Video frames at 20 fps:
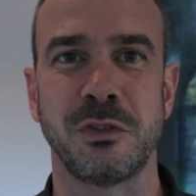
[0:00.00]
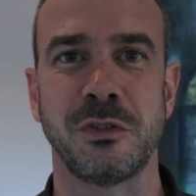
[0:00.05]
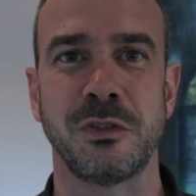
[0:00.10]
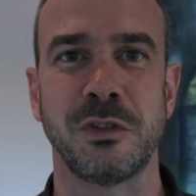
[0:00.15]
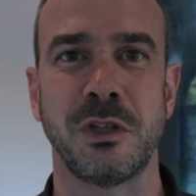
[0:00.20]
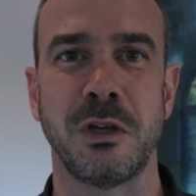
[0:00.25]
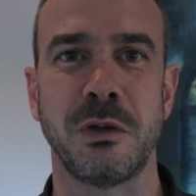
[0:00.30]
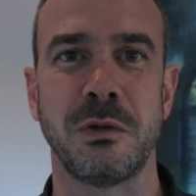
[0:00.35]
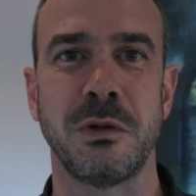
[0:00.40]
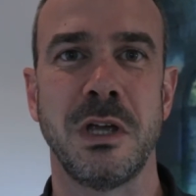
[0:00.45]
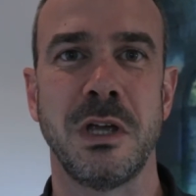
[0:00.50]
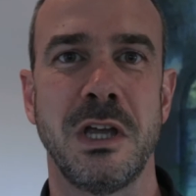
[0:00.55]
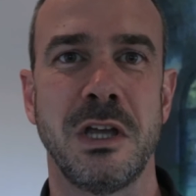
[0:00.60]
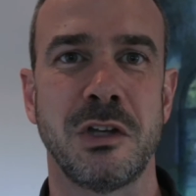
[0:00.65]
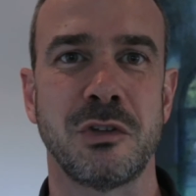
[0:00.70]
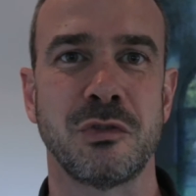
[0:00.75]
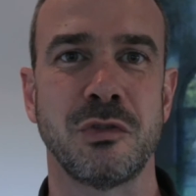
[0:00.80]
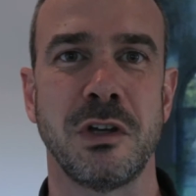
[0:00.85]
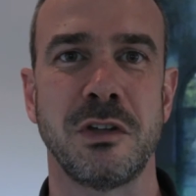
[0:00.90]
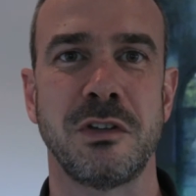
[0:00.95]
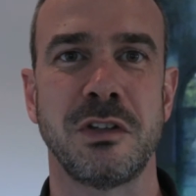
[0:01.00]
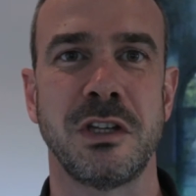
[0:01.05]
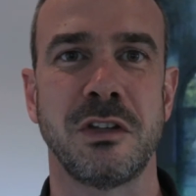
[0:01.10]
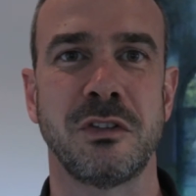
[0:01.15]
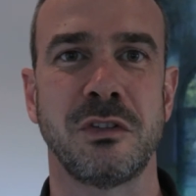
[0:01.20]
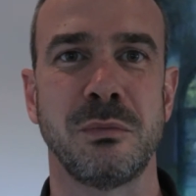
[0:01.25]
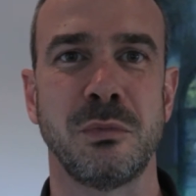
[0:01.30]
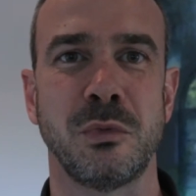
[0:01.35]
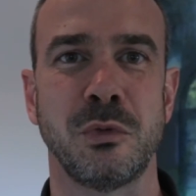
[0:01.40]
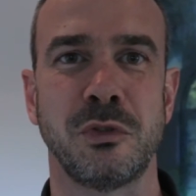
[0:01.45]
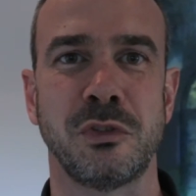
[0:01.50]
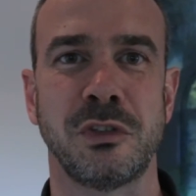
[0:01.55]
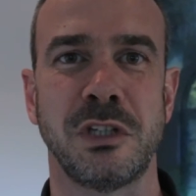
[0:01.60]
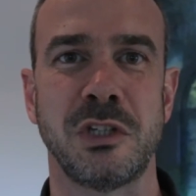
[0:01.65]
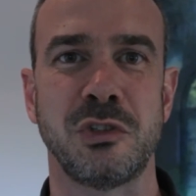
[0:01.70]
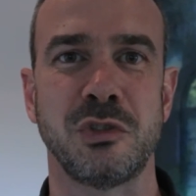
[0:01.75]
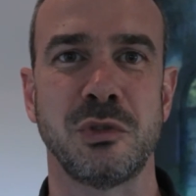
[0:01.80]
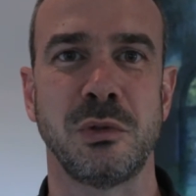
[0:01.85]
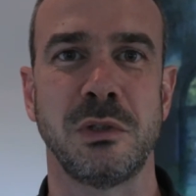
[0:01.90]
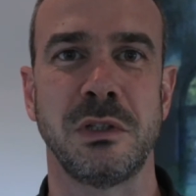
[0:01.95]
So try to get some more
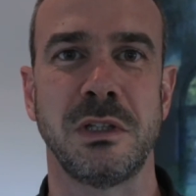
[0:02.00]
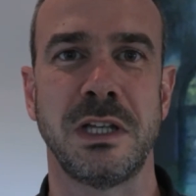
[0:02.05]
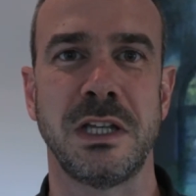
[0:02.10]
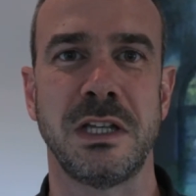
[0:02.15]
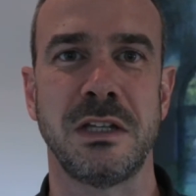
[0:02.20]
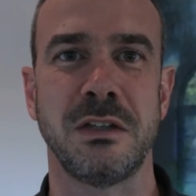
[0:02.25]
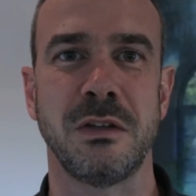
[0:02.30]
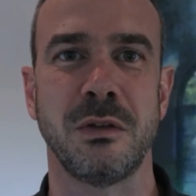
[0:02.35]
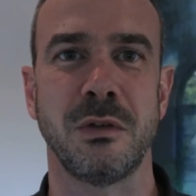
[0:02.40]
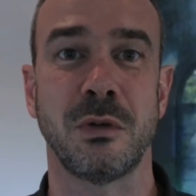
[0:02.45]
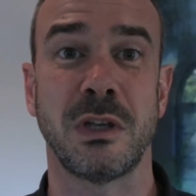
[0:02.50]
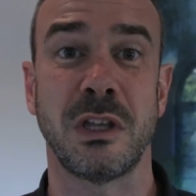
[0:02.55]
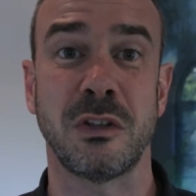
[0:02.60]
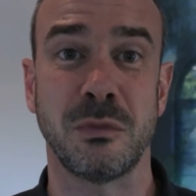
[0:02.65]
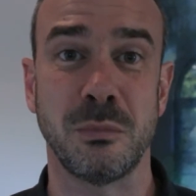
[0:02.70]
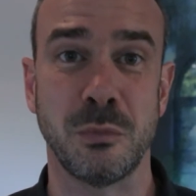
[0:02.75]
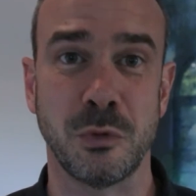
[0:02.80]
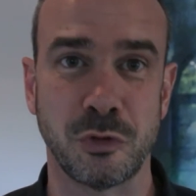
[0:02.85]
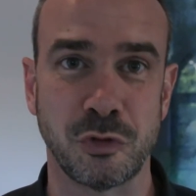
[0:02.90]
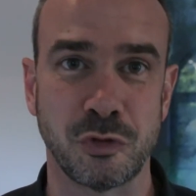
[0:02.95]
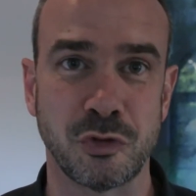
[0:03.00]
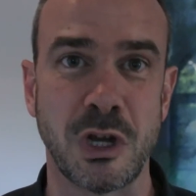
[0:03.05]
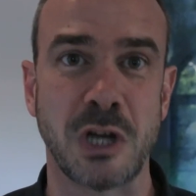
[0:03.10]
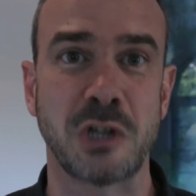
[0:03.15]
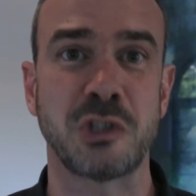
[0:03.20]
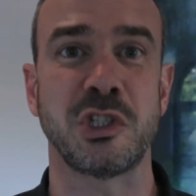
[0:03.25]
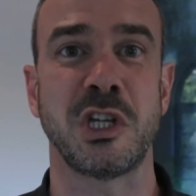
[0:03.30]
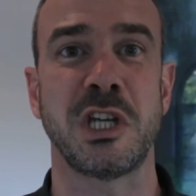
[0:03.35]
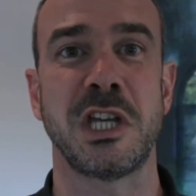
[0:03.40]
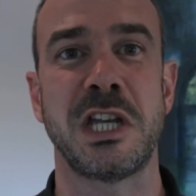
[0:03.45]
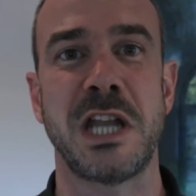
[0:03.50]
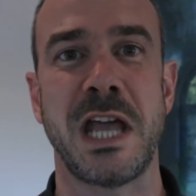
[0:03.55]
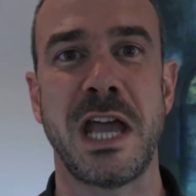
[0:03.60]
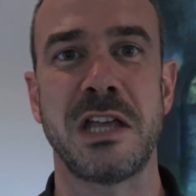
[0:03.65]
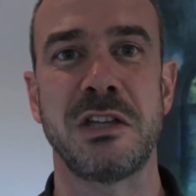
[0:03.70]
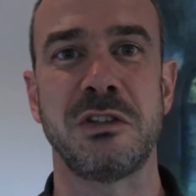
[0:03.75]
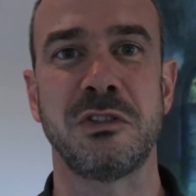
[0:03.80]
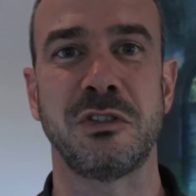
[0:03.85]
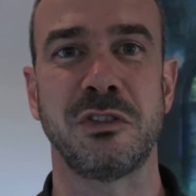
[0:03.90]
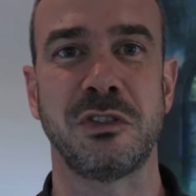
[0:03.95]
schedule in, or get some more structure in how
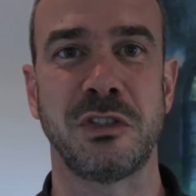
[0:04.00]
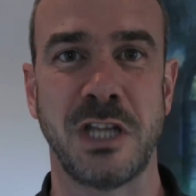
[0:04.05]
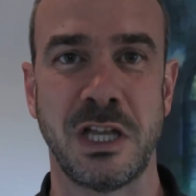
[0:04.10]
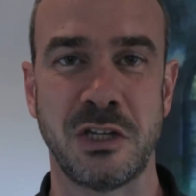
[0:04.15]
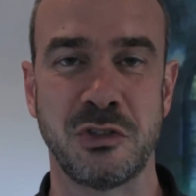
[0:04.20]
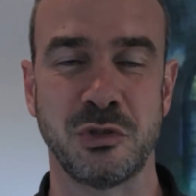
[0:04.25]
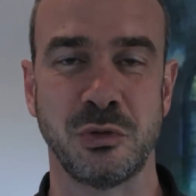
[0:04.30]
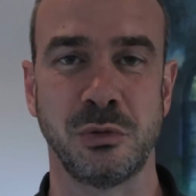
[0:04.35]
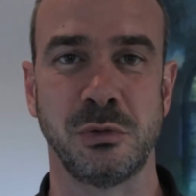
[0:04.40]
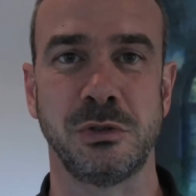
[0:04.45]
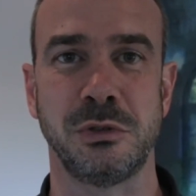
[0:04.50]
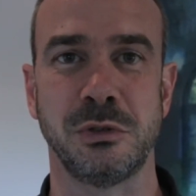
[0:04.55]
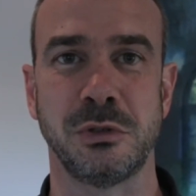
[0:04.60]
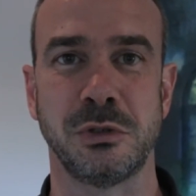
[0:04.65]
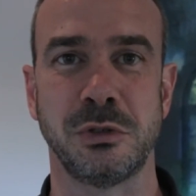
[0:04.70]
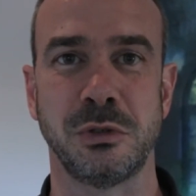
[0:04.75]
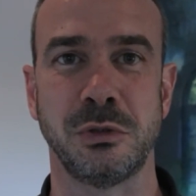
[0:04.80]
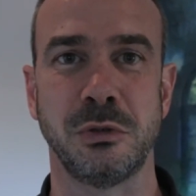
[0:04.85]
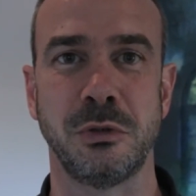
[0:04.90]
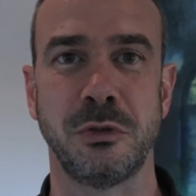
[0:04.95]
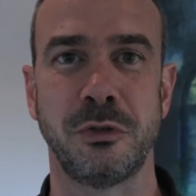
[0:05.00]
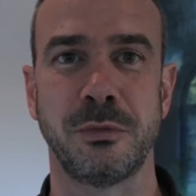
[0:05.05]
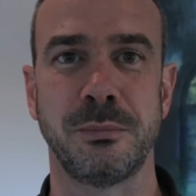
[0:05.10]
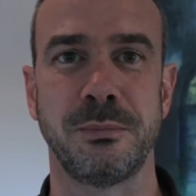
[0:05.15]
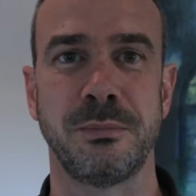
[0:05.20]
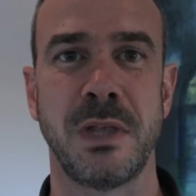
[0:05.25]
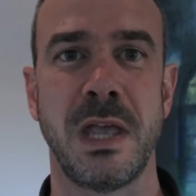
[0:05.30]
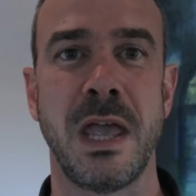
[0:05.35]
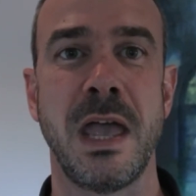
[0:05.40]
you schedule your calls.